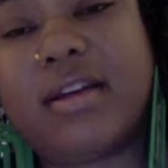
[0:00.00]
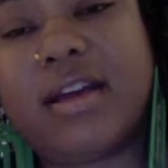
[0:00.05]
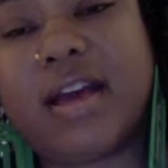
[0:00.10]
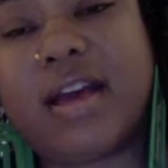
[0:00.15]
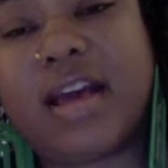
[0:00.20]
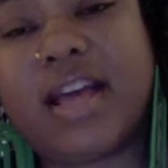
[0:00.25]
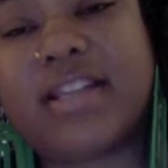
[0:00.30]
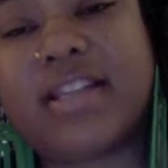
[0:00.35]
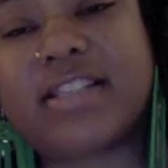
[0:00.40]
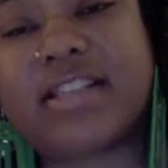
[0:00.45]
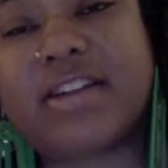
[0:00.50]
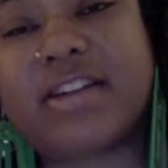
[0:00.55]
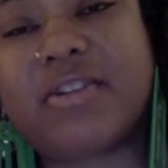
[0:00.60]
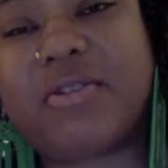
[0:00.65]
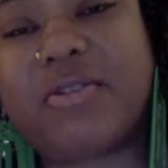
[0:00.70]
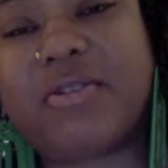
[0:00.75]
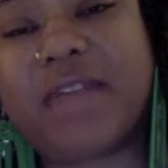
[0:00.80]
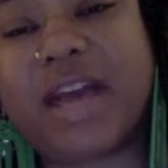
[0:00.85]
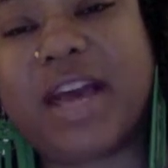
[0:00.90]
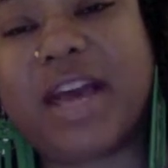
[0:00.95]
And so
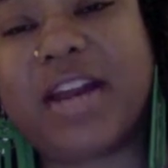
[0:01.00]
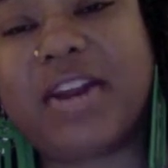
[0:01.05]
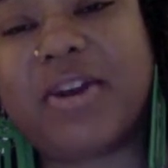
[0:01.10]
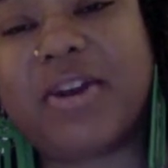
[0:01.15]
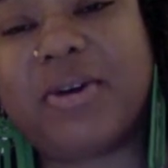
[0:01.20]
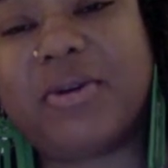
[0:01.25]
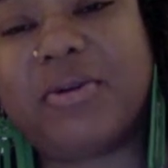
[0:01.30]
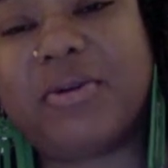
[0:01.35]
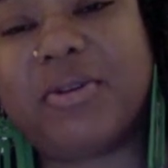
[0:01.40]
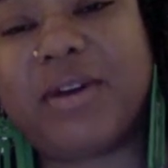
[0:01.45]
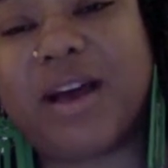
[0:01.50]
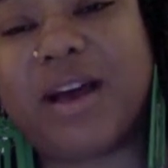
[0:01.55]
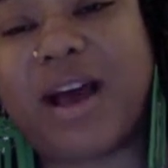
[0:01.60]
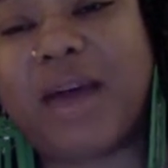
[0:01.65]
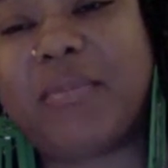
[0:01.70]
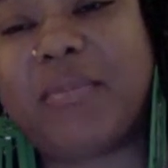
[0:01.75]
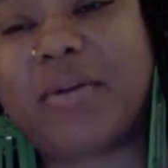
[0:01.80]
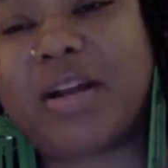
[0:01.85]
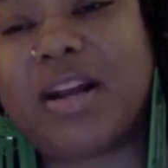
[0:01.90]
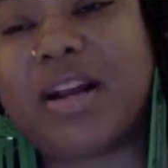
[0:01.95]
on that note,
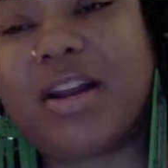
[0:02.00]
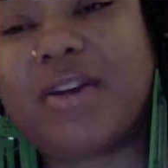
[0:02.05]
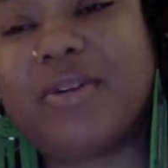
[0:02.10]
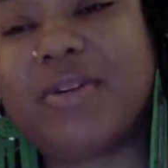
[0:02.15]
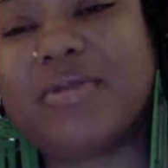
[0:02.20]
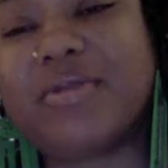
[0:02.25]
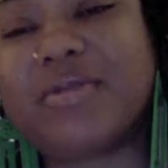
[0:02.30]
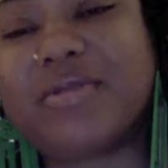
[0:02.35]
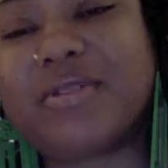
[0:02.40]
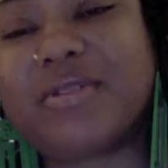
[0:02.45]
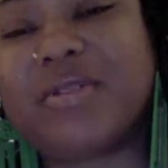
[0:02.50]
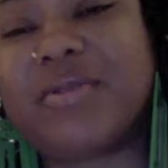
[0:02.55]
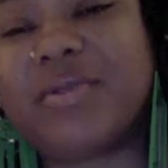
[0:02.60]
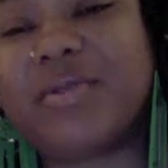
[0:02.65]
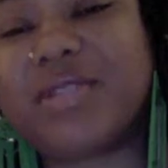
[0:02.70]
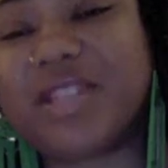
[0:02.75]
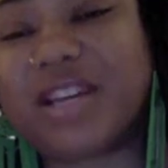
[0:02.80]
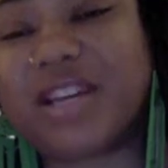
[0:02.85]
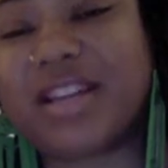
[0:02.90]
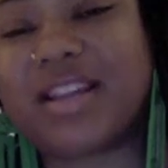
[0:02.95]
I'm going to close. So
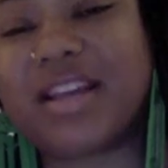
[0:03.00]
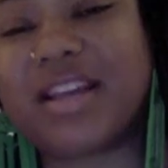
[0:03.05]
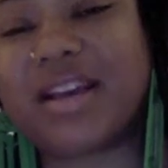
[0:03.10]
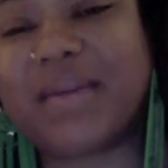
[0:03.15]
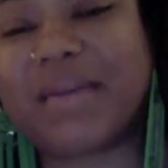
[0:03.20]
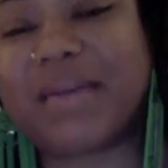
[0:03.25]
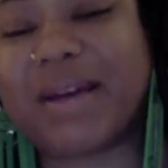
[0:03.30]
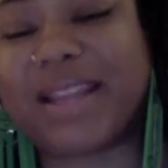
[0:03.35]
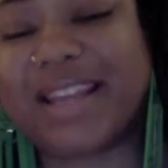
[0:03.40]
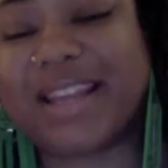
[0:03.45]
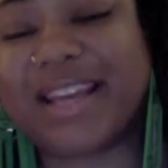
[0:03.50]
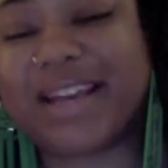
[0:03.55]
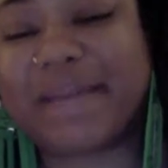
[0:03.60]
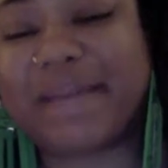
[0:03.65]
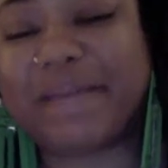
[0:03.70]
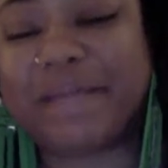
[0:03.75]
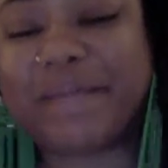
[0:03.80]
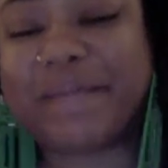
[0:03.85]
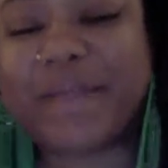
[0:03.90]
what y'all think about that?